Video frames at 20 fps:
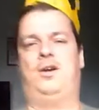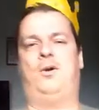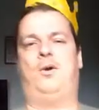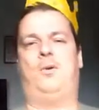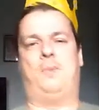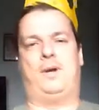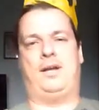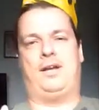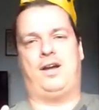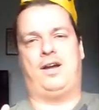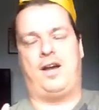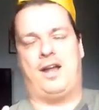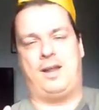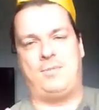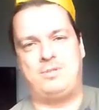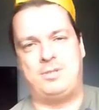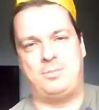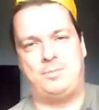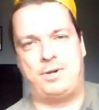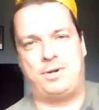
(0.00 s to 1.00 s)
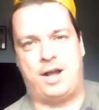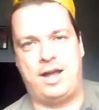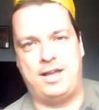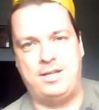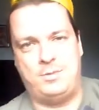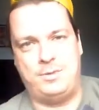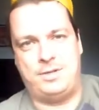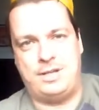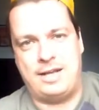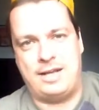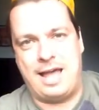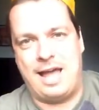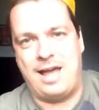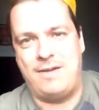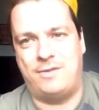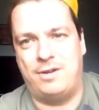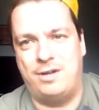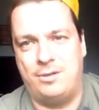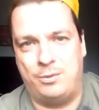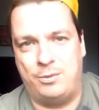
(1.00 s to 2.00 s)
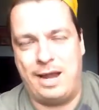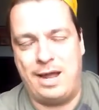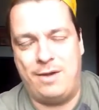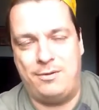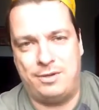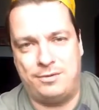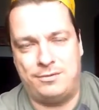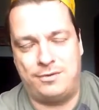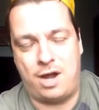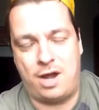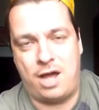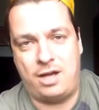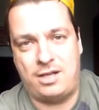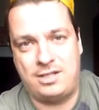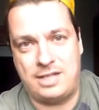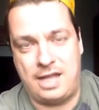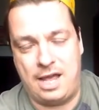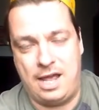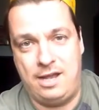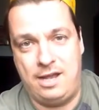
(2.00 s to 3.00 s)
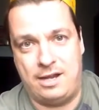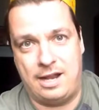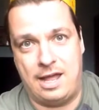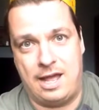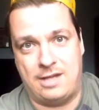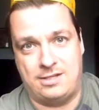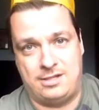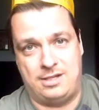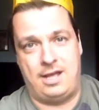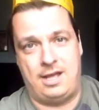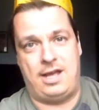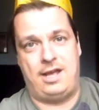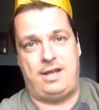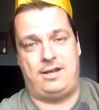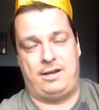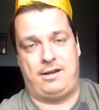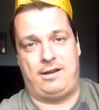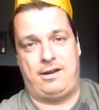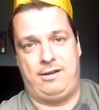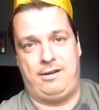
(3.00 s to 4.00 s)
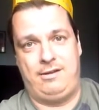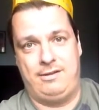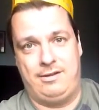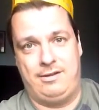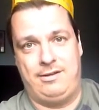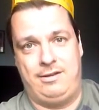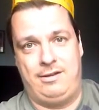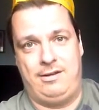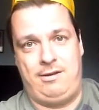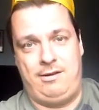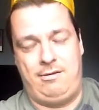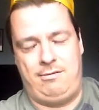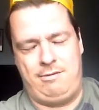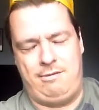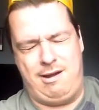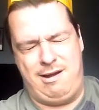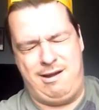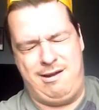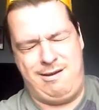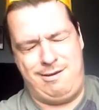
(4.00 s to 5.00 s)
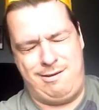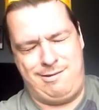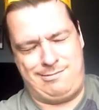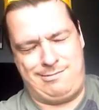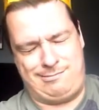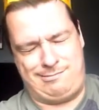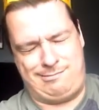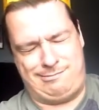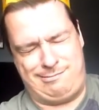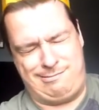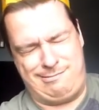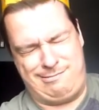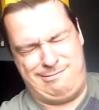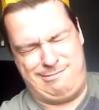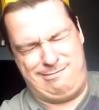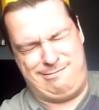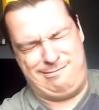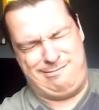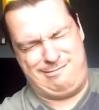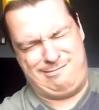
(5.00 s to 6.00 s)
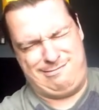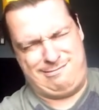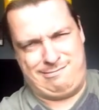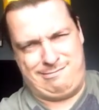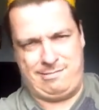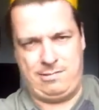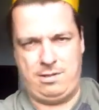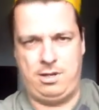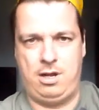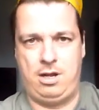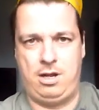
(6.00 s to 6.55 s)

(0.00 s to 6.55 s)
Oh my god, I'm surprised we didn't have a round of Roxanne last night, huh? Roxanne!